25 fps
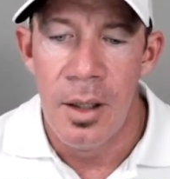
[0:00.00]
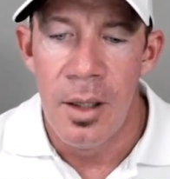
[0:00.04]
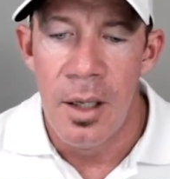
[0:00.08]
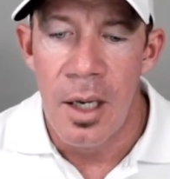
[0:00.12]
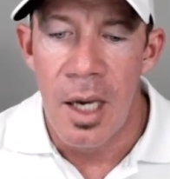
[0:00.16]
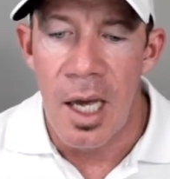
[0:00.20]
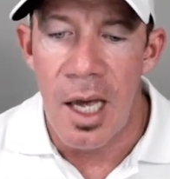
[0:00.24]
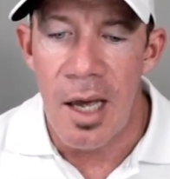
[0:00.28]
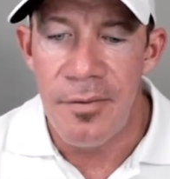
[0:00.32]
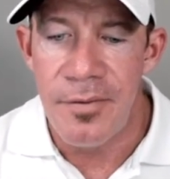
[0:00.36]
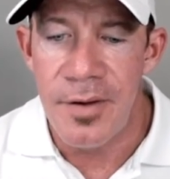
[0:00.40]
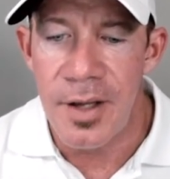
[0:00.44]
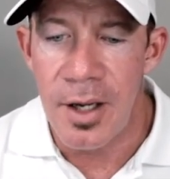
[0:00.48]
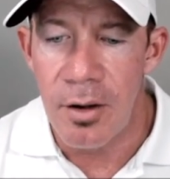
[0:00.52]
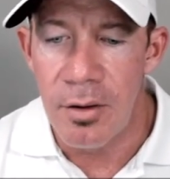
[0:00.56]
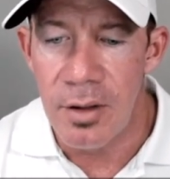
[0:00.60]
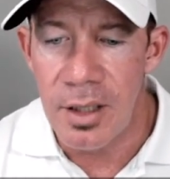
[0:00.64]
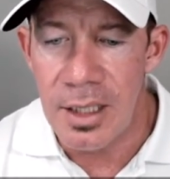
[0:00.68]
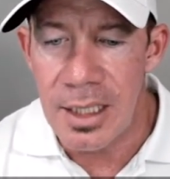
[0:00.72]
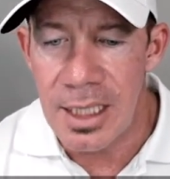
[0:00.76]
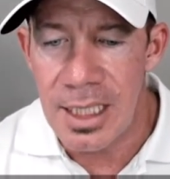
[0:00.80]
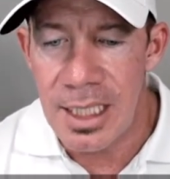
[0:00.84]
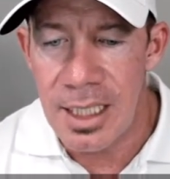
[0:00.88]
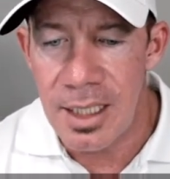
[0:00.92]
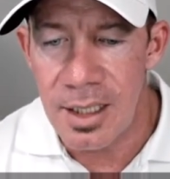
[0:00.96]

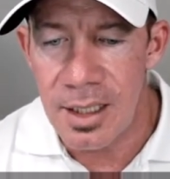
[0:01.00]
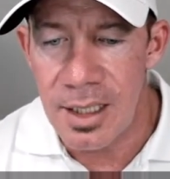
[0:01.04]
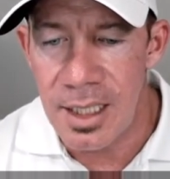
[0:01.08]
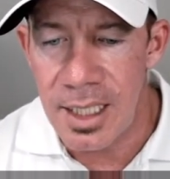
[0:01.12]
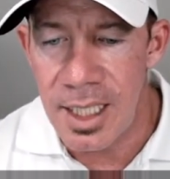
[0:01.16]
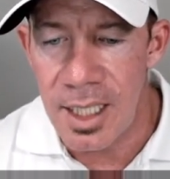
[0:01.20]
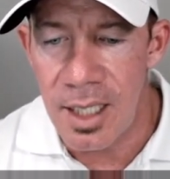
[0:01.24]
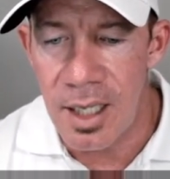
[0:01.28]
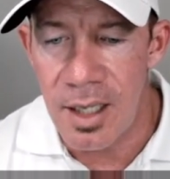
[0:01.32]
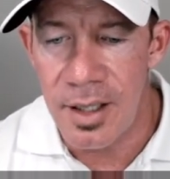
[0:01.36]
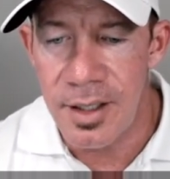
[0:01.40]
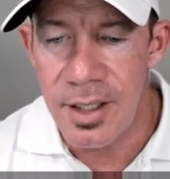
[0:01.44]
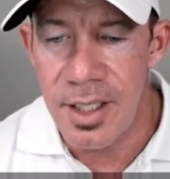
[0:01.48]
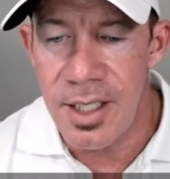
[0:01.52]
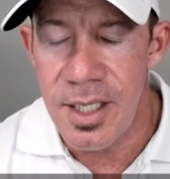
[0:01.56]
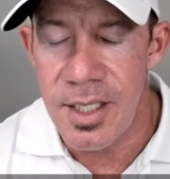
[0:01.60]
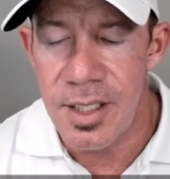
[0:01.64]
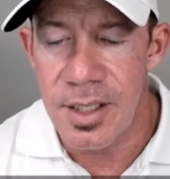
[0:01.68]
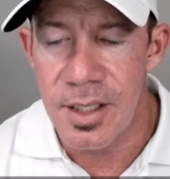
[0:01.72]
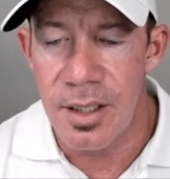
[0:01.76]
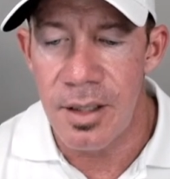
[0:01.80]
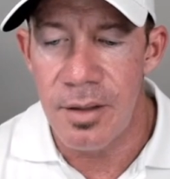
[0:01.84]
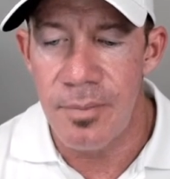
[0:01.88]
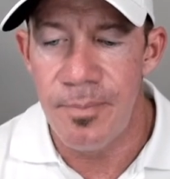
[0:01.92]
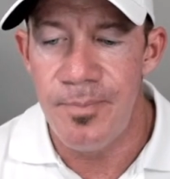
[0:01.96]
Javier Leon, he's
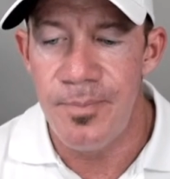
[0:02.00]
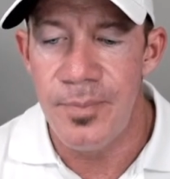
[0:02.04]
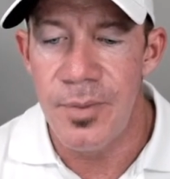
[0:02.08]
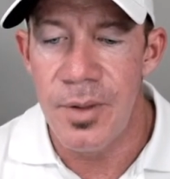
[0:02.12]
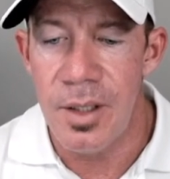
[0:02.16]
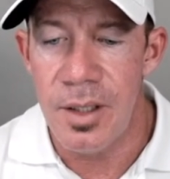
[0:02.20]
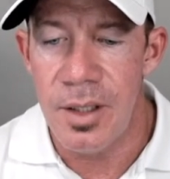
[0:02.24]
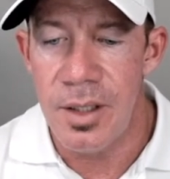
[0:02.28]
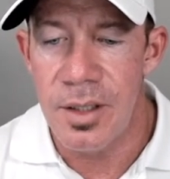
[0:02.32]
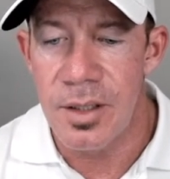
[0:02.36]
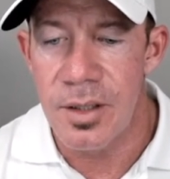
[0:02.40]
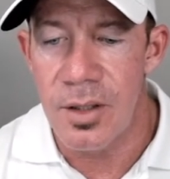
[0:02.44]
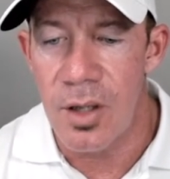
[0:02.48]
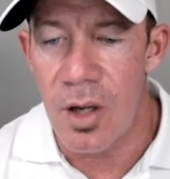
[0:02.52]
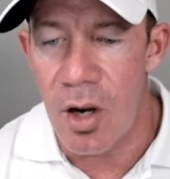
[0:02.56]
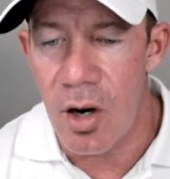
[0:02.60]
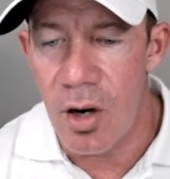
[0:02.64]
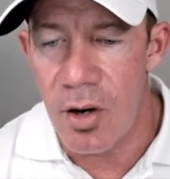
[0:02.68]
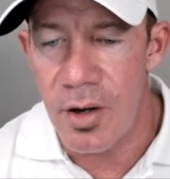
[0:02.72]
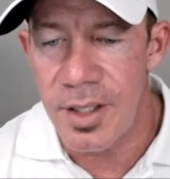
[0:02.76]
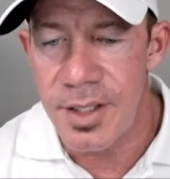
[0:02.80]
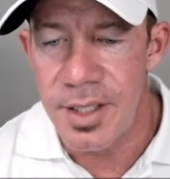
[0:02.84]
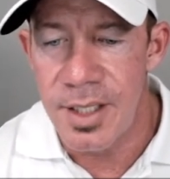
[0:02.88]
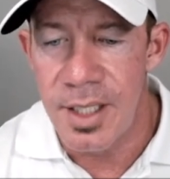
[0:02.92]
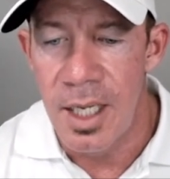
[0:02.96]
a he's an
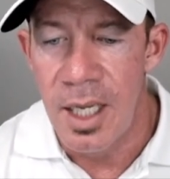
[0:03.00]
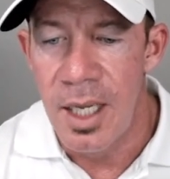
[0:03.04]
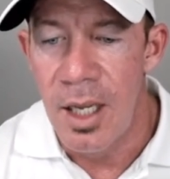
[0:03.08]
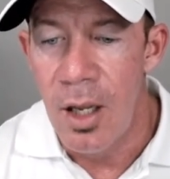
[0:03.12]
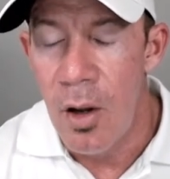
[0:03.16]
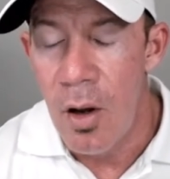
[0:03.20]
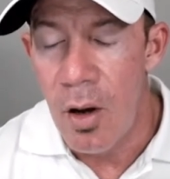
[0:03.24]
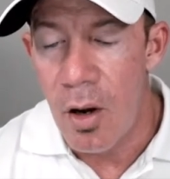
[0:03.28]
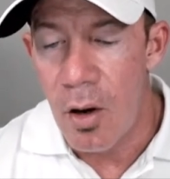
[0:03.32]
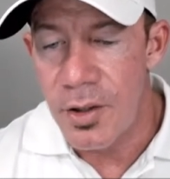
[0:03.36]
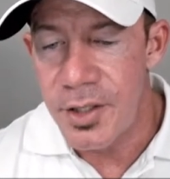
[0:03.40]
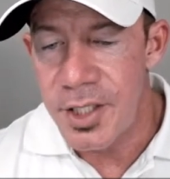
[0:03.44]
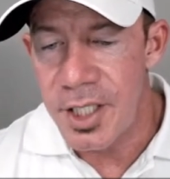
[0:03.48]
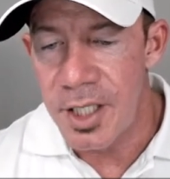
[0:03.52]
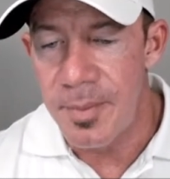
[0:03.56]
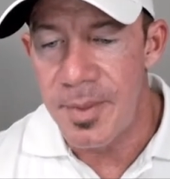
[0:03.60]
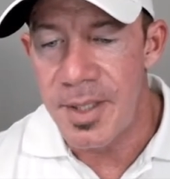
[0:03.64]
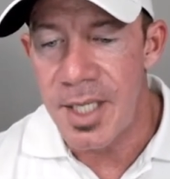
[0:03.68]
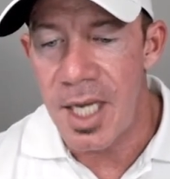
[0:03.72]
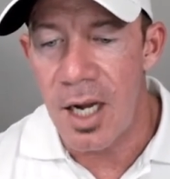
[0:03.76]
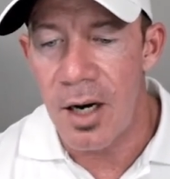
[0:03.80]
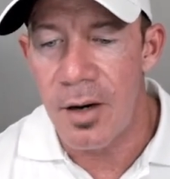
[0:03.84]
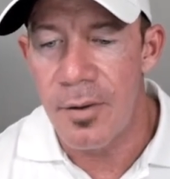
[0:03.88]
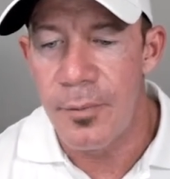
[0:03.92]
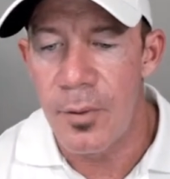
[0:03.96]
artist or
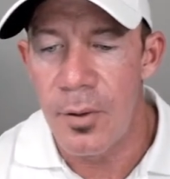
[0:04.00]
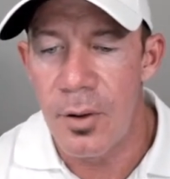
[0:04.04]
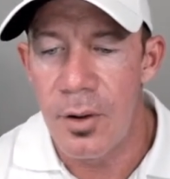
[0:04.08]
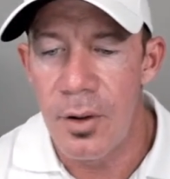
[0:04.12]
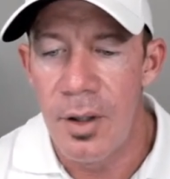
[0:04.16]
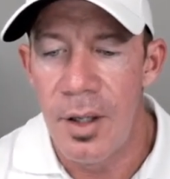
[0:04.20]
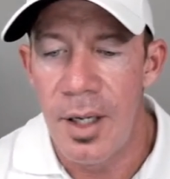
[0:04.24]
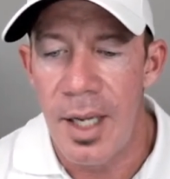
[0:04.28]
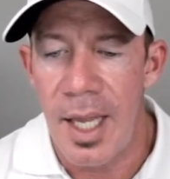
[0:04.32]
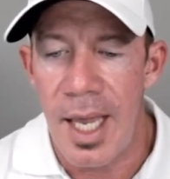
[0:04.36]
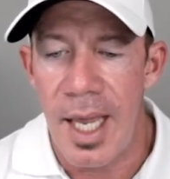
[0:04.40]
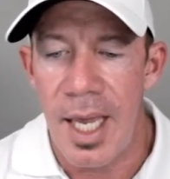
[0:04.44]
cinematographer,